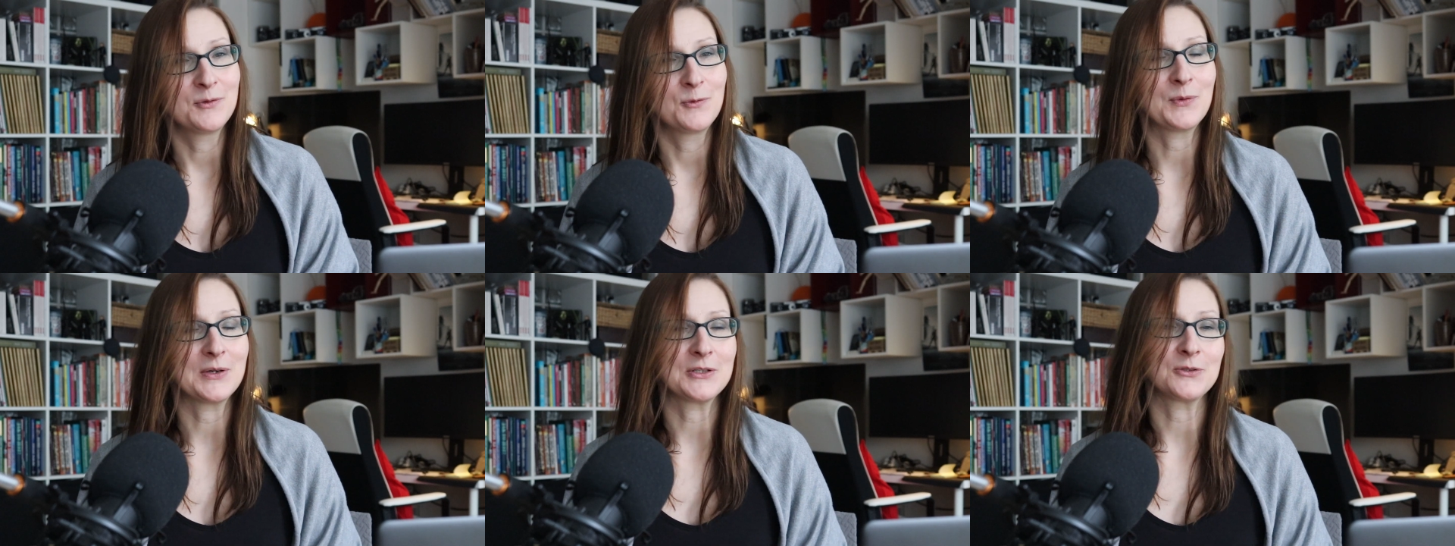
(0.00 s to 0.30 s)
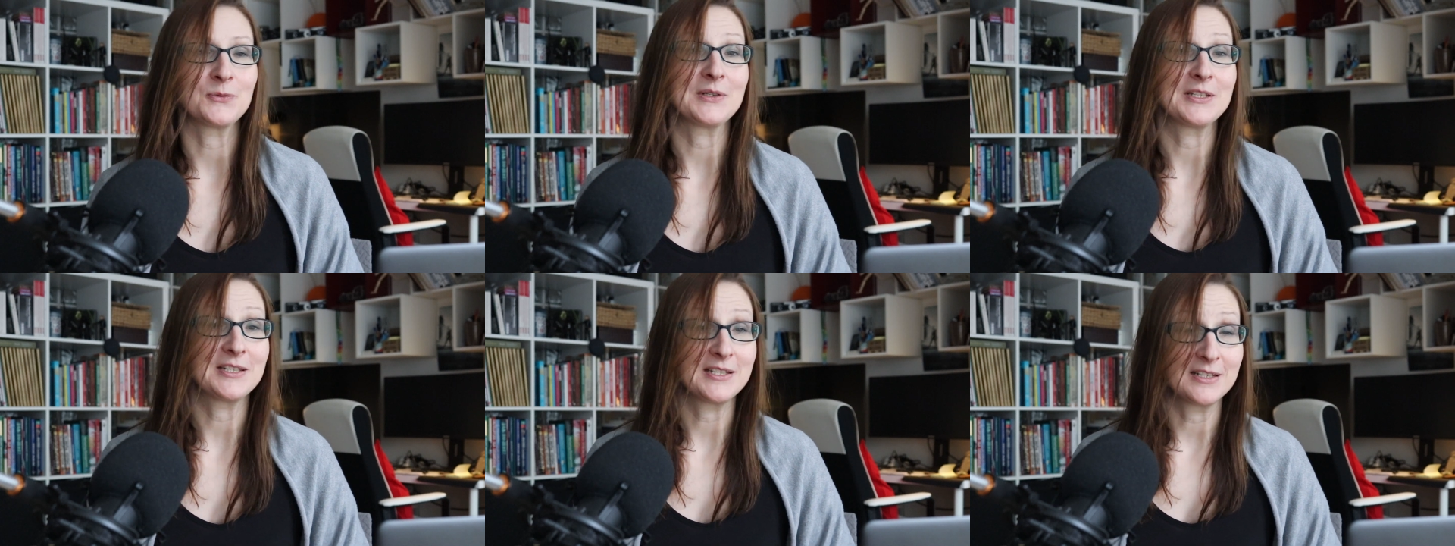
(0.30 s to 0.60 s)

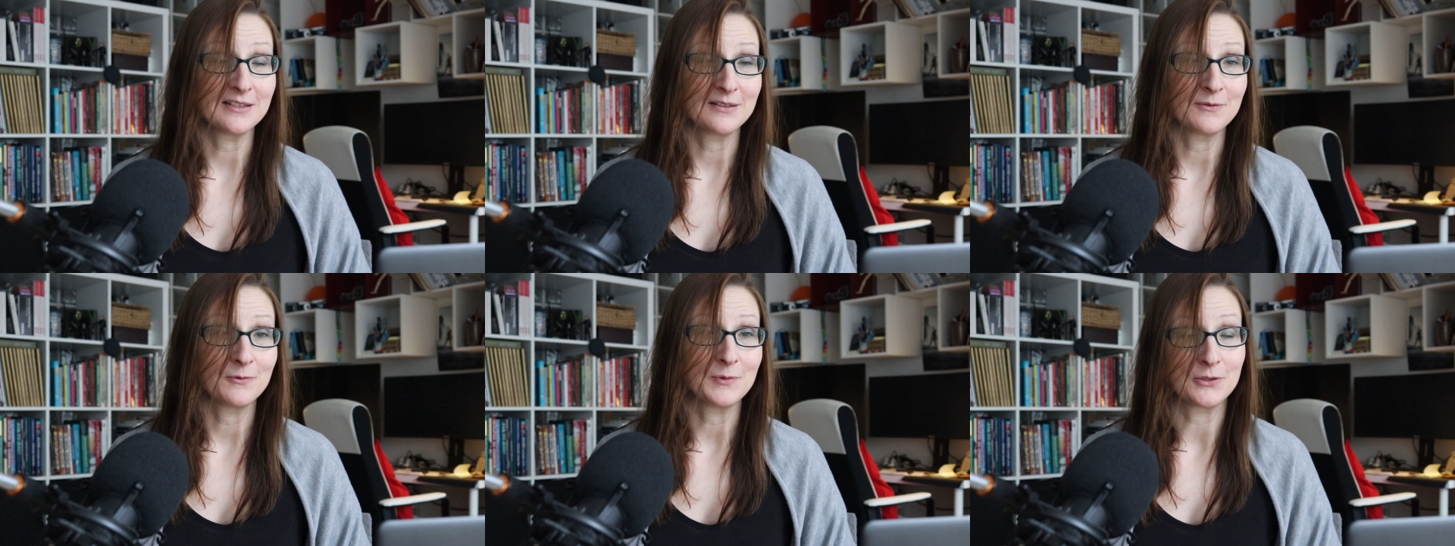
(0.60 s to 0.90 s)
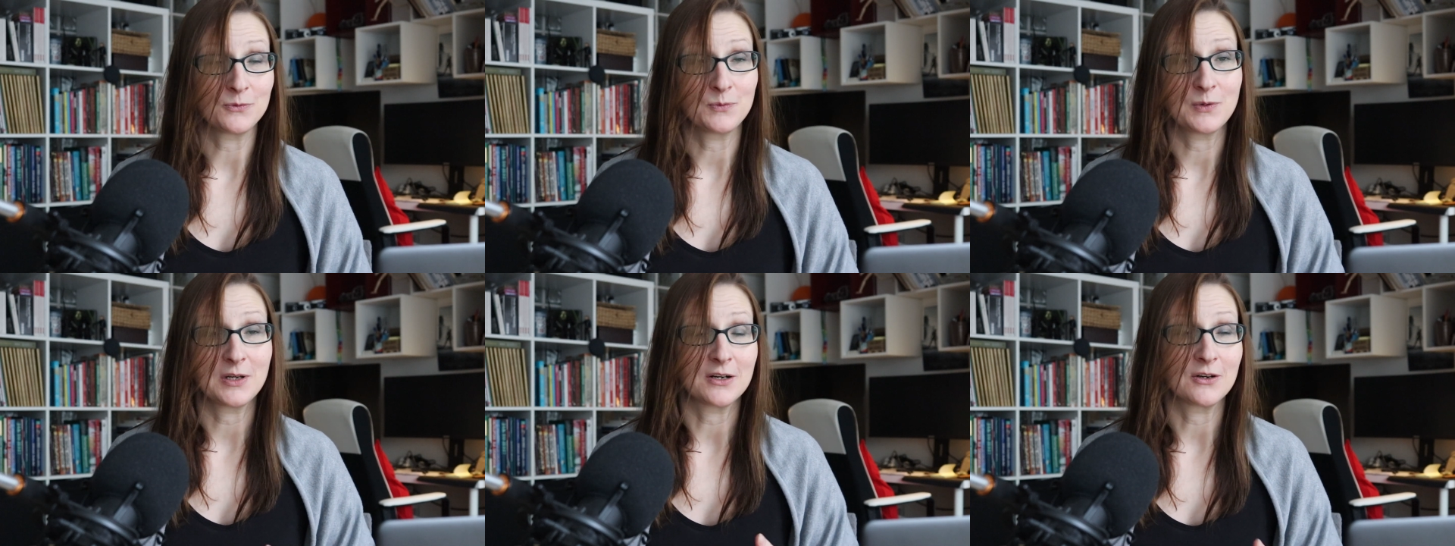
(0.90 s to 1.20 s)
what
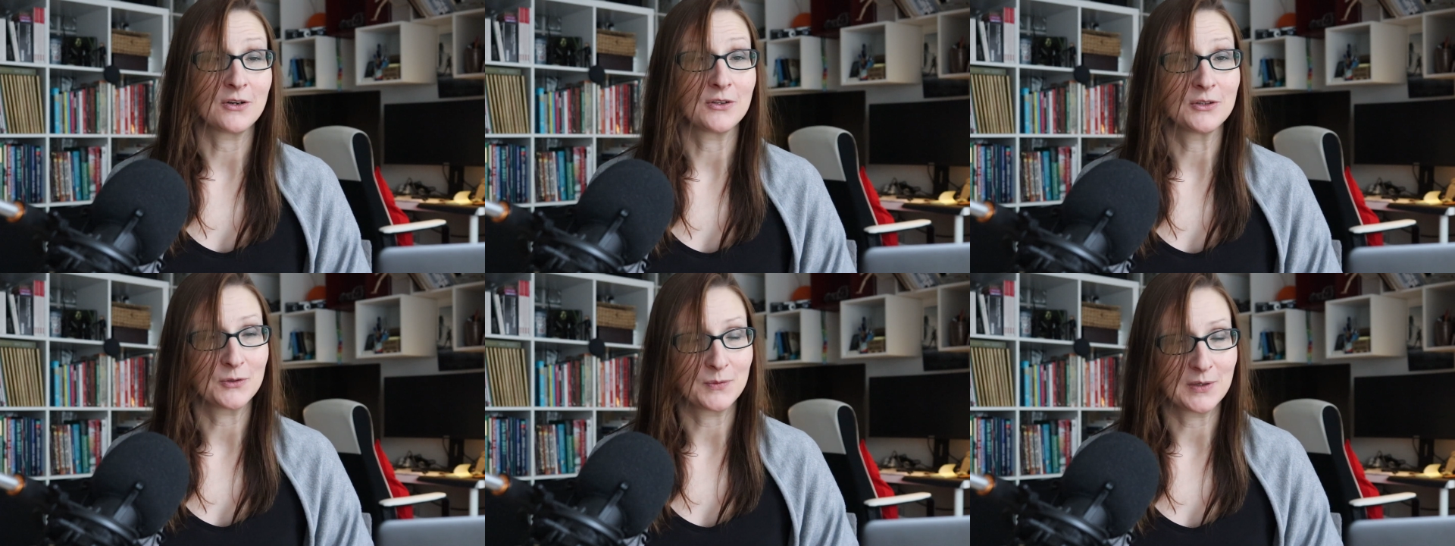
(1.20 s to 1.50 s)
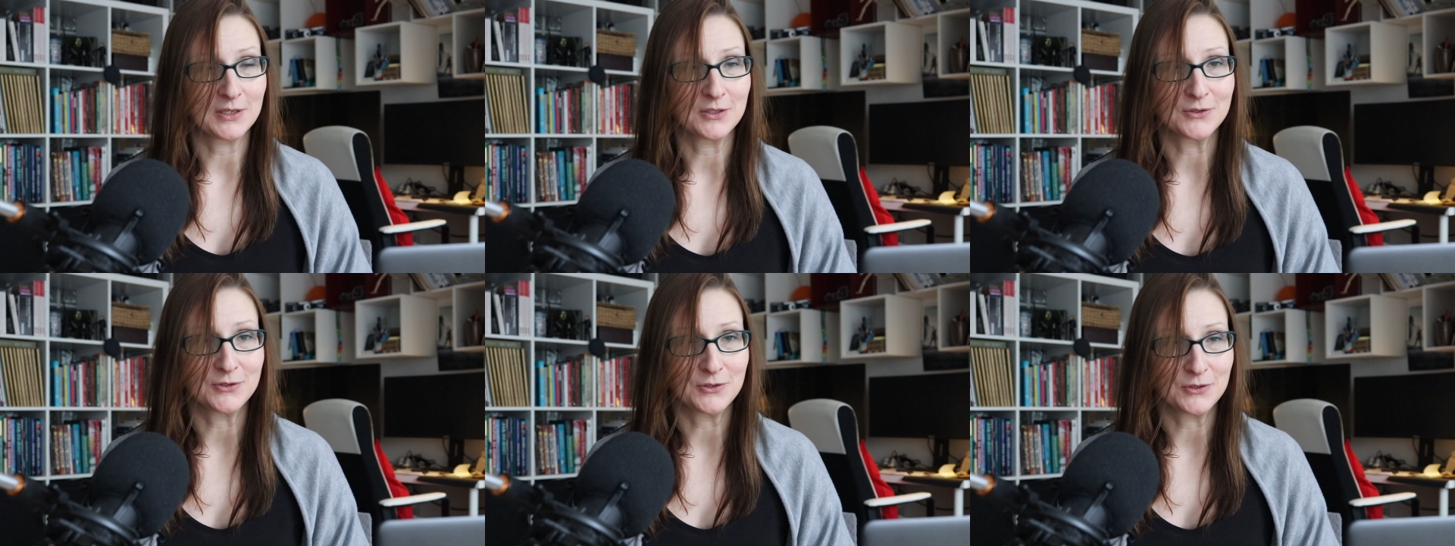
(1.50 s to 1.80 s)
we are on the
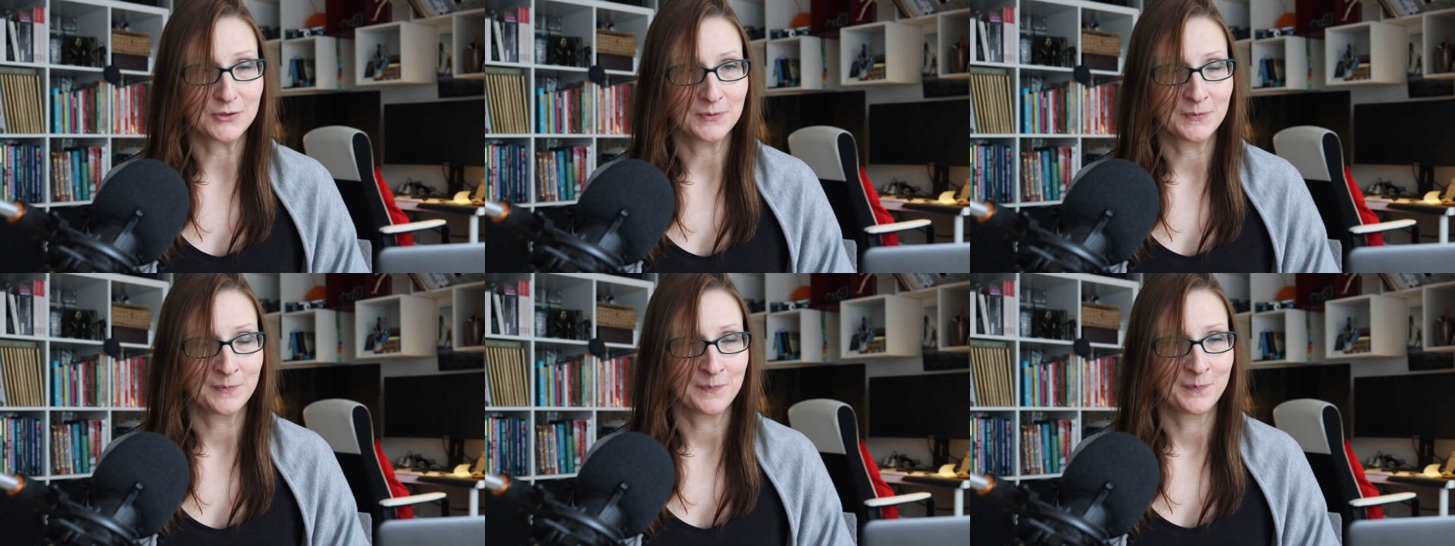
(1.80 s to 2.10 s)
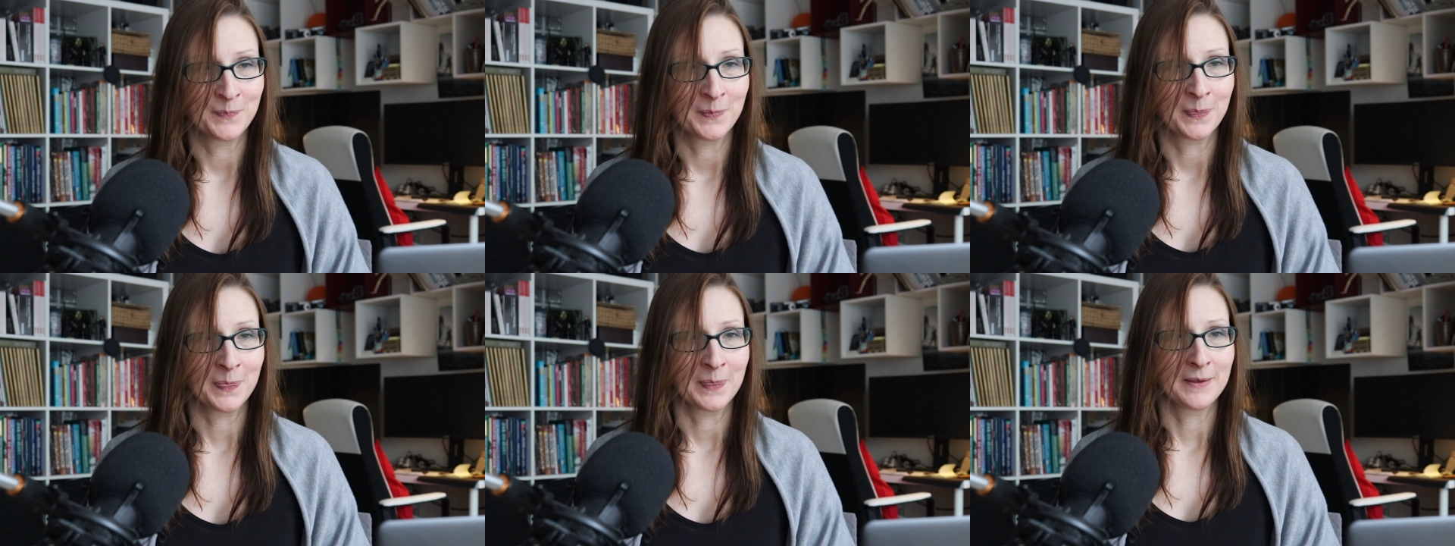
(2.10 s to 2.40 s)
way to do.
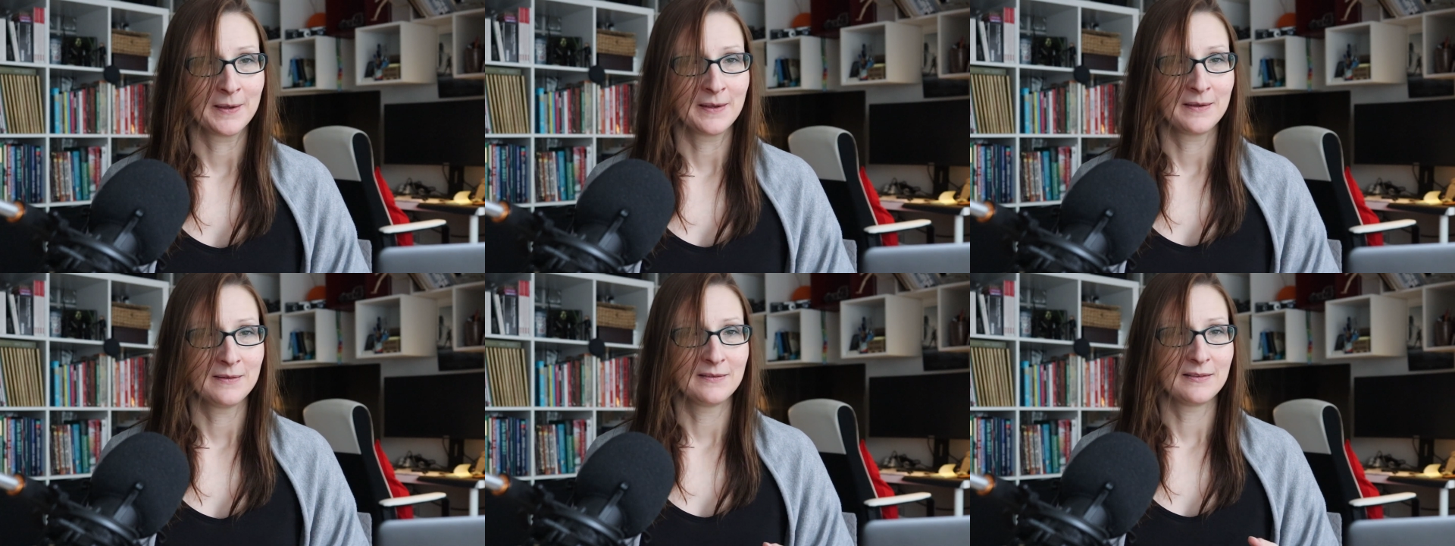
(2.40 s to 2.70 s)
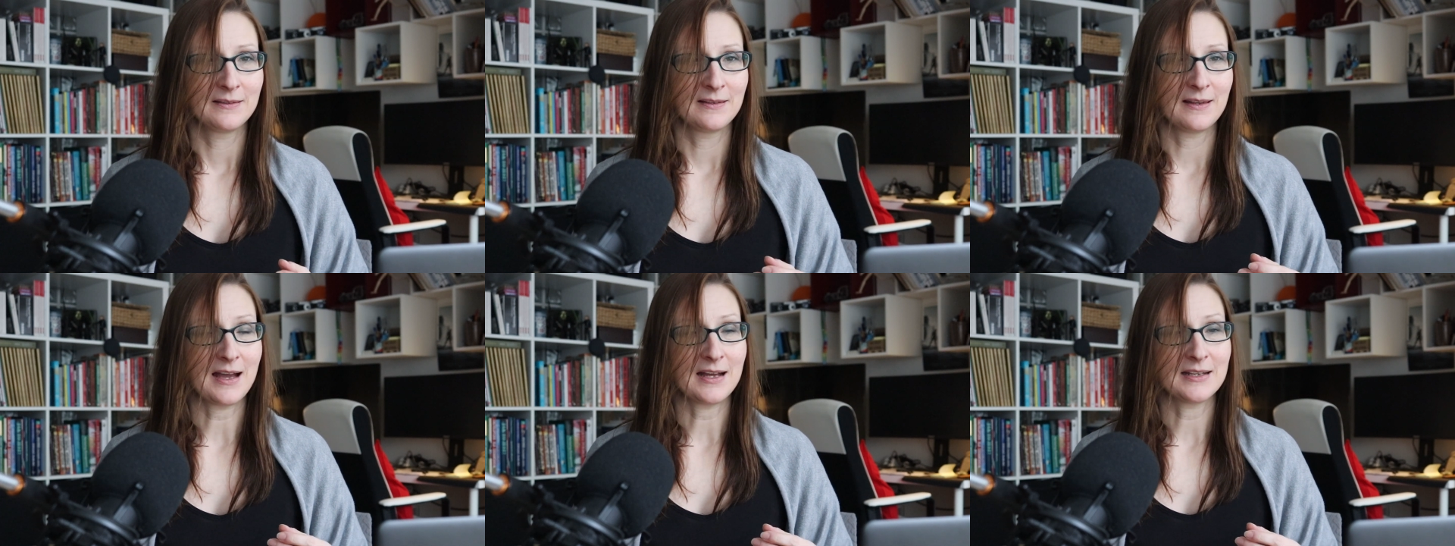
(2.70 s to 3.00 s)

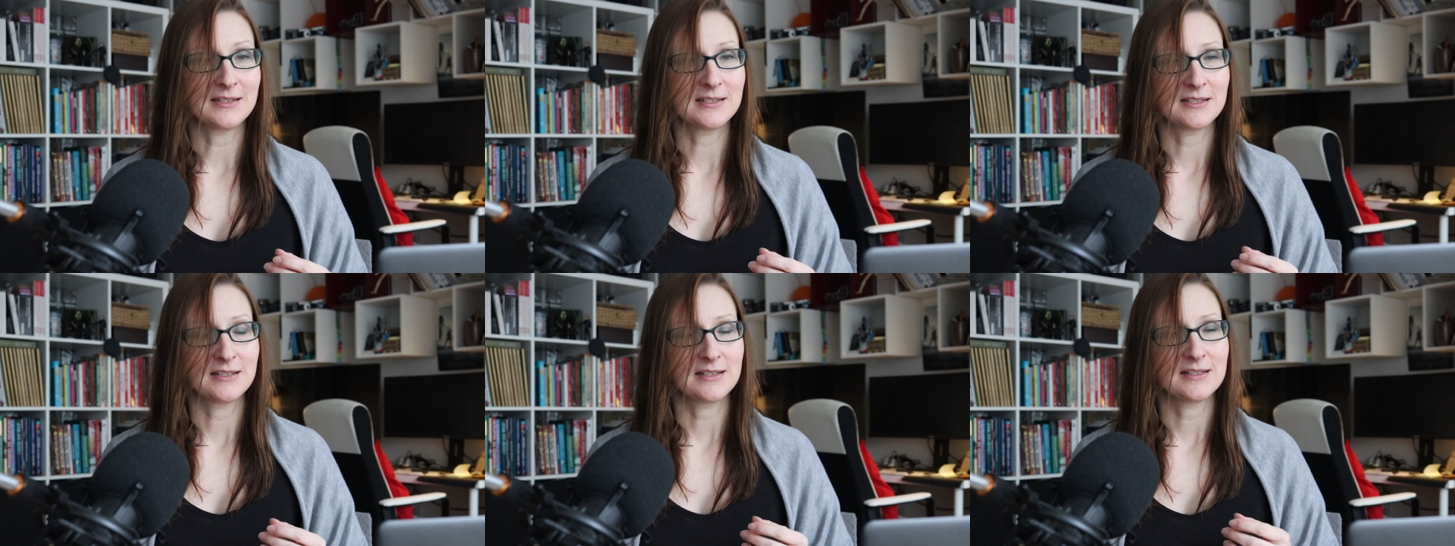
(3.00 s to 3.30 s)
That